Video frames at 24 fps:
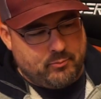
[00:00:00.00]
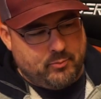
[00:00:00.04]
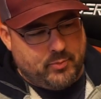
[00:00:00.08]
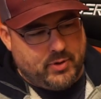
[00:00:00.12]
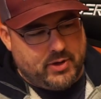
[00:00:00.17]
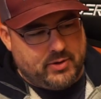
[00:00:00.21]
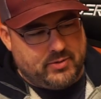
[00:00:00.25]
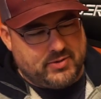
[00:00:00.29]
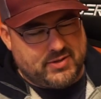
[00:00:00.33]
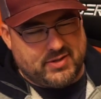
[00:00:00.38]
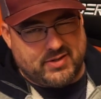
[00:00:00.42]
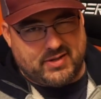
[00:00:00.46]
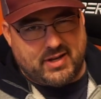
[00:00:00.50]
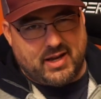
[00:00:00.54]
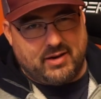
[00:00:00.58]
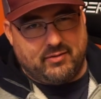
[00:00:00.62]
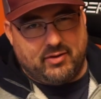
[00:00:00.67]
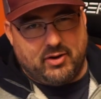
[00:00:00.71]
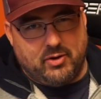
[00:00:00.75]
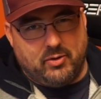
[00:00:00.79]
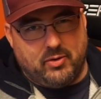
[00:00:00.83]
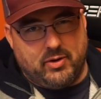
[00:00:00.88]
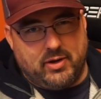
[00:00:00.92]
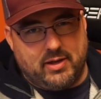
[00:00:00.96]
But it was just kind
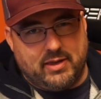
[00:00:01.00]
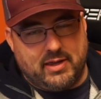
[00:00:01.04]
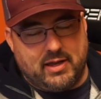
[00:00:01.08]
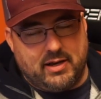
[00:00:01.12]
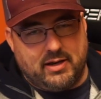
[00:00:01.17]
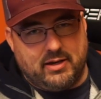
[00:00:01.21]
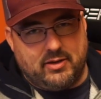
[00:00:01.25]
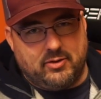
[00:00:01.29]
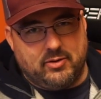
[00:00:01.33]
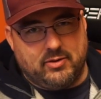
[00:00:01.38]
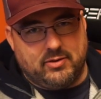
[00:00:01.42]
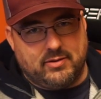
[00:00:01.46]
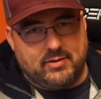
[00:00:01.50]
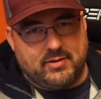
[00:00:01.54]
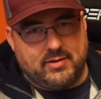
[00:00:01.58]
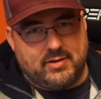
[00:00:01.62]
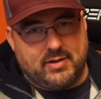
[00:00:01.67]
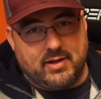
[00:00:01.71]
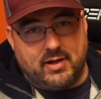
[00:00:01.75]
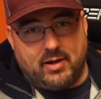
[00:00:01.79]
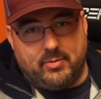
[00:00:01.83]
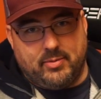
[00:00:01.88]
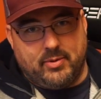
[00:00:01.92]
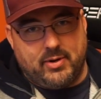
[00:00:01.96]
of annoying that you couldn't
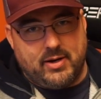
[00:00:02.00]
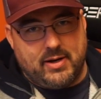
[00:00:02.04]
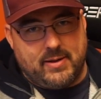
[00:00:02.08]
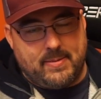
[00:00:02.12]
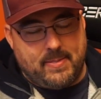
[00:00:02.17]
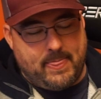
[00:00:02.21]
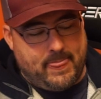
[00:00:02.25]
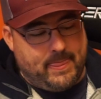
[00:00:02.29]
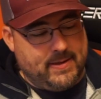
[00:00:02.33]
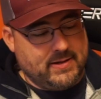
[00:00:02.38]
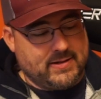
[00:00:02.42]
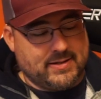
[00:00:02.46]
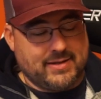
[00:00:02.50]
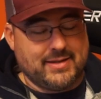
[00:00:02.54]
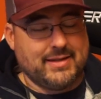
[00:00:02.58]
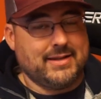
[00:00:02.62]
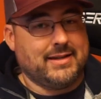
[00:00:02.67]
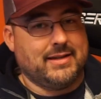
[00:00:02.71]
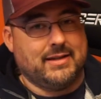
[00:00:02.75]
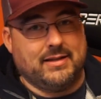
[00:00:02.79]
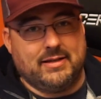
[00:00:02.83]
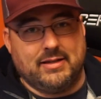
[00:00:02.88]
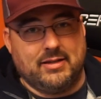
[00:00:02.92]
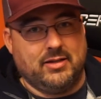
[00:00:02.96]
sit upright. This
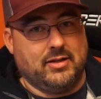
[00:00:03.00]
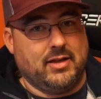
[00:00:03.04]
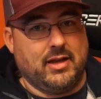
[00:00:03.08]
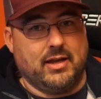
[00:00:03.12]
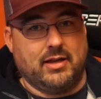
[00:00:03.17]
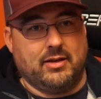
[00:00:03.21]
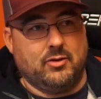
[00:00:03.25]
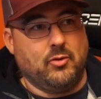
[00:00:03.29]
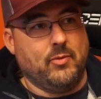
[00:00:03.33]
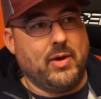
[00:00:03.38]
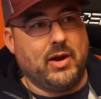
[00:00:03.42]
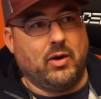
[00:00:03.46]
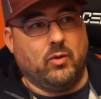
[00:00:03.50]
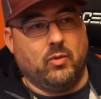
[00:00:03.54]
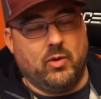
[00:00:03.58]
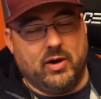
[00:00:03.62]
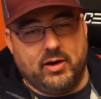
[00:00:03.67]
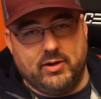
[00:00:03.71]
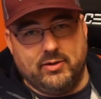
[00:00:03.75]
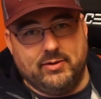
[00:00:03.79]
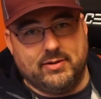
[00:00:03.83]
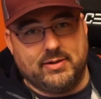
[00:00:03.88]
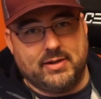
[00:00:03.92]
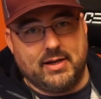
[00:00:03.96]
thing, like, no matter where
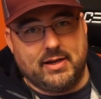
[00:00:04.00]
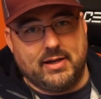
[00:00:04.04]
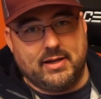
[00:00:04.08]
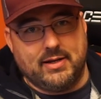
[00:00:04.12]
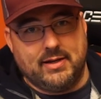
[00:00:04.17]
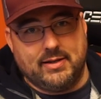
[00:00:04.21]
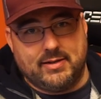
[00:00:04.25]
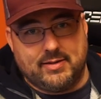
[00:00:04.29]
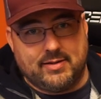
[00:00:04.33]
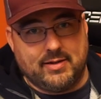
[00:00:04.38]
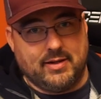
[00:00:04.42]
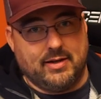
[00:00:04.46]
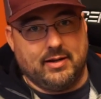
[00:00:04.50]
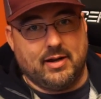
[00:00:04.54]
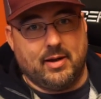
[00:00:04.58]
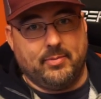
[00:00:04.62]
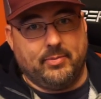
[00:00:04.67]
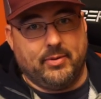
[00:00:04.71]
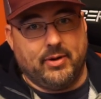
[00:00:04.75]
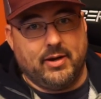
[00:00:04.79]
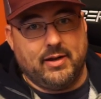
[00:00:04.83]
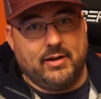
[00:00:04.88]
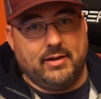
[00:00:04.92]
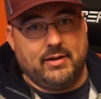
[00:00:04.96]
you set it, it's sitting
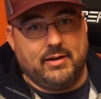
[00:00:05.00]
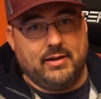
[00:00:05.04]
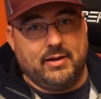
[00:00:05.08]
upright.